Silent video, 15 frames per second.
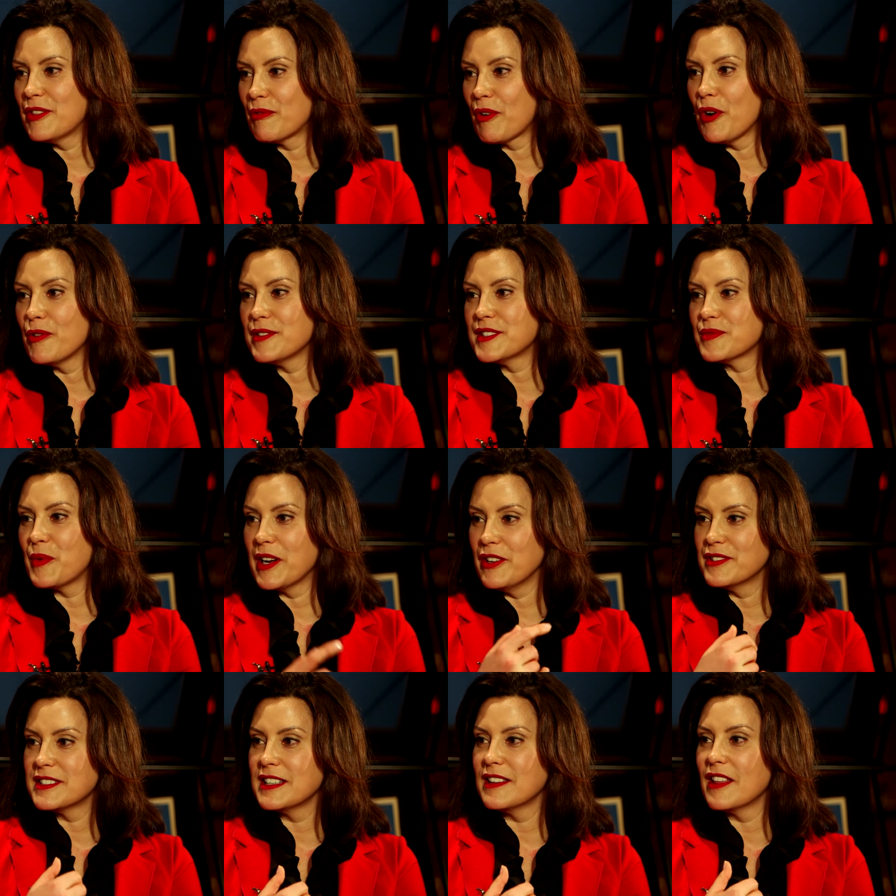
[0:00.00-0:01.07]
the roads, when you
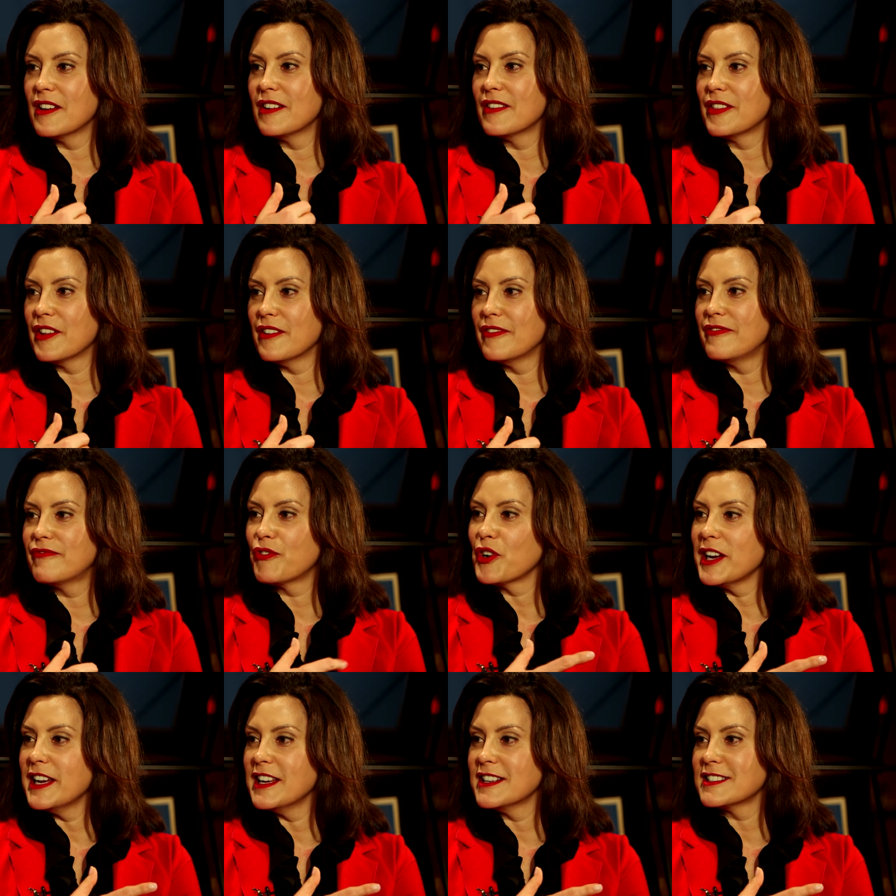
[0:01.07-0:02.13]
see the
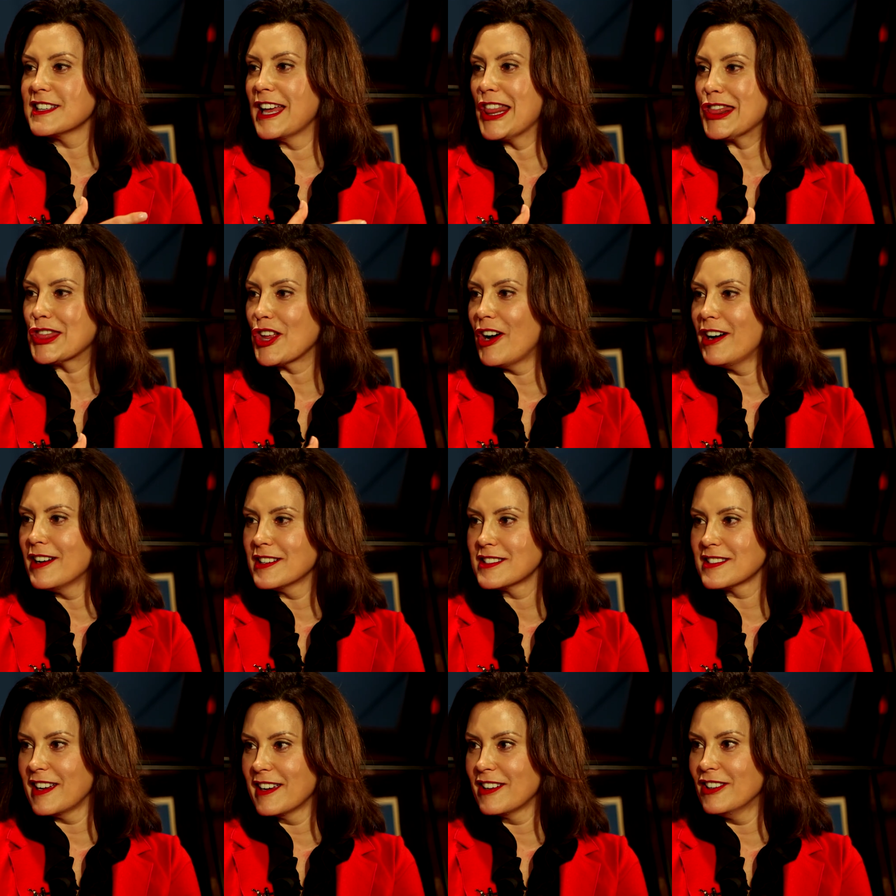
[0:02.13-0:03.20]
freeze and thaw
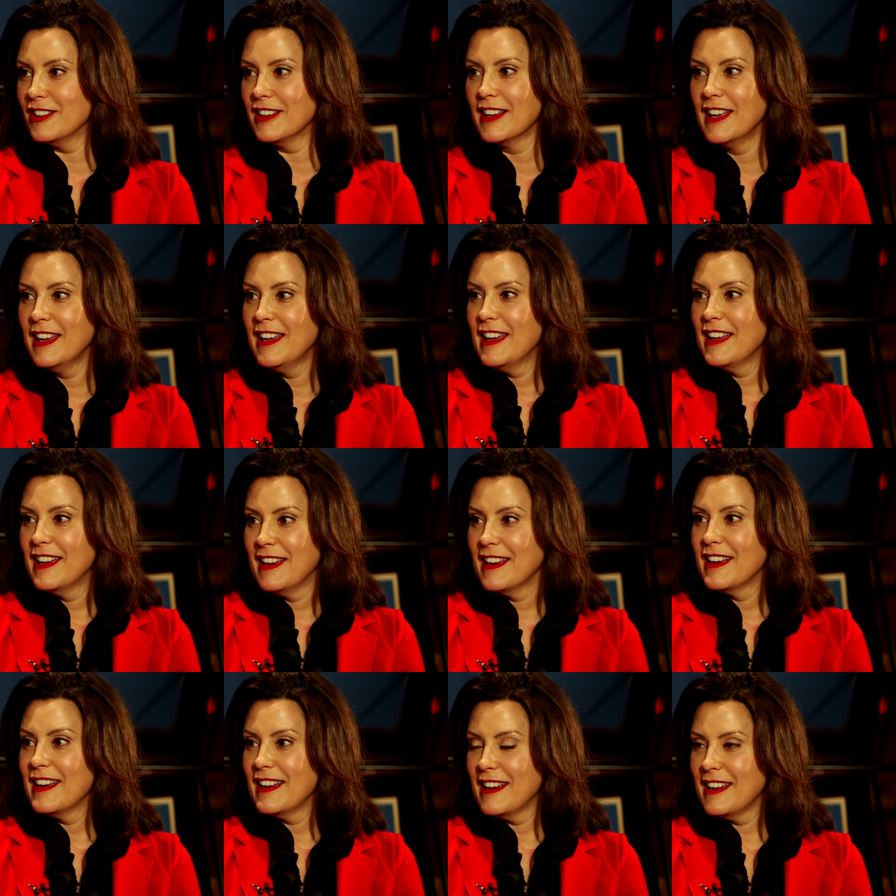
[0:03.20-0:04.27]
cycle. I mean, this is
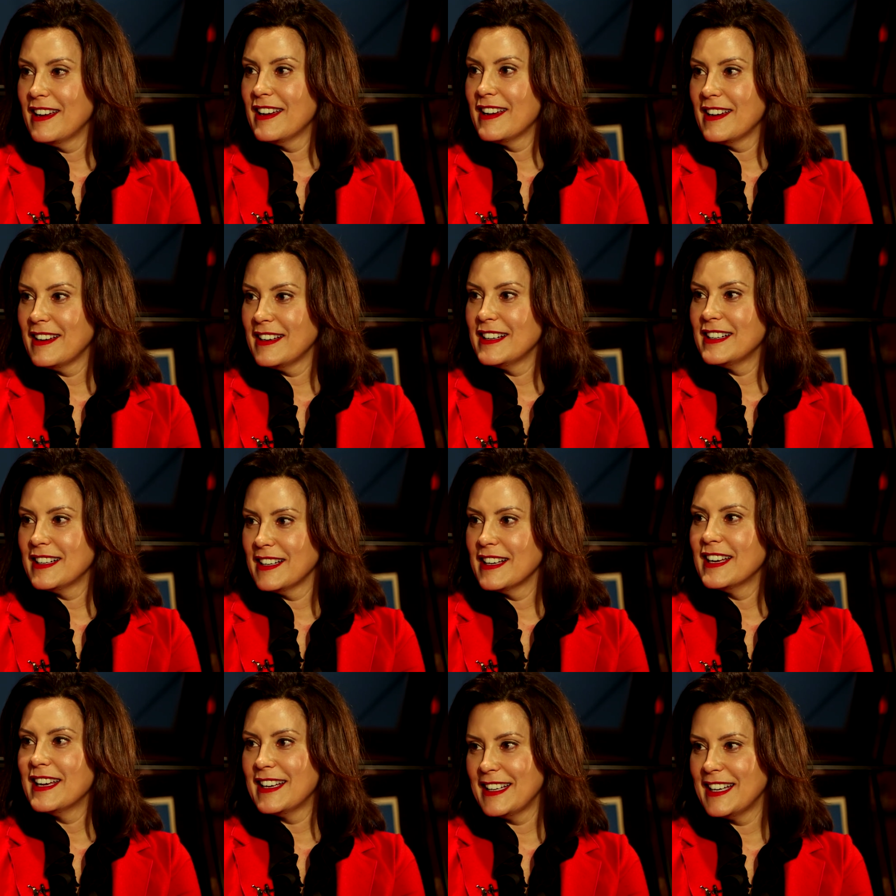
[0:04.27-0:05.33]
probably the worst
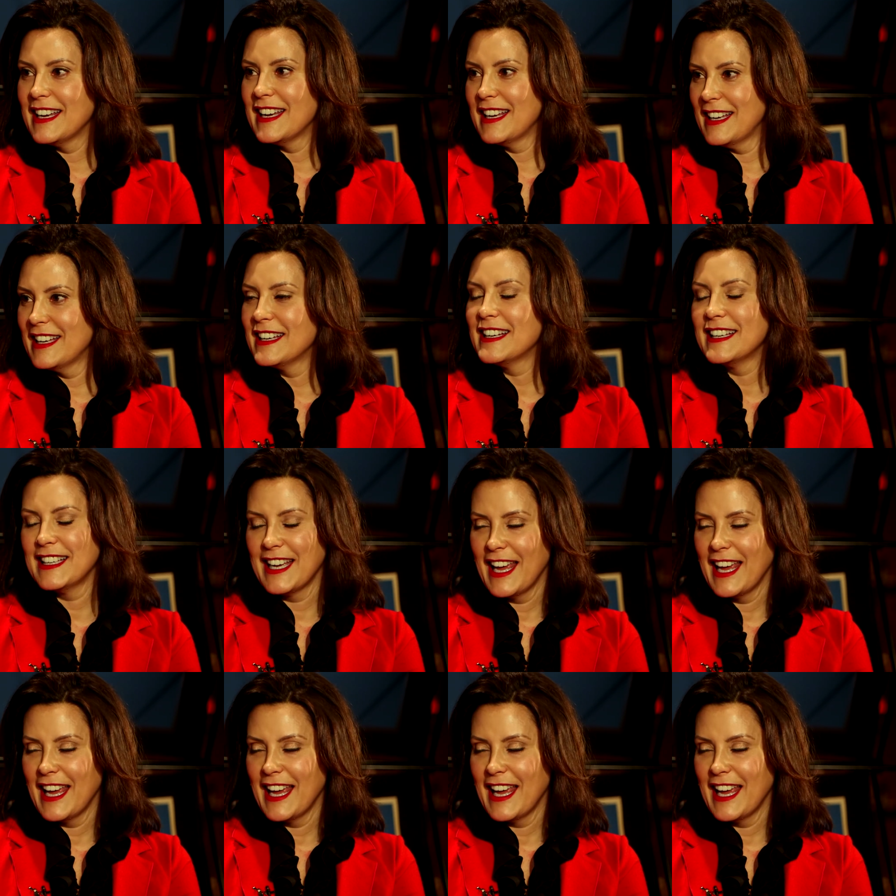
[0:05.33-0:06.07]
winter, like poster child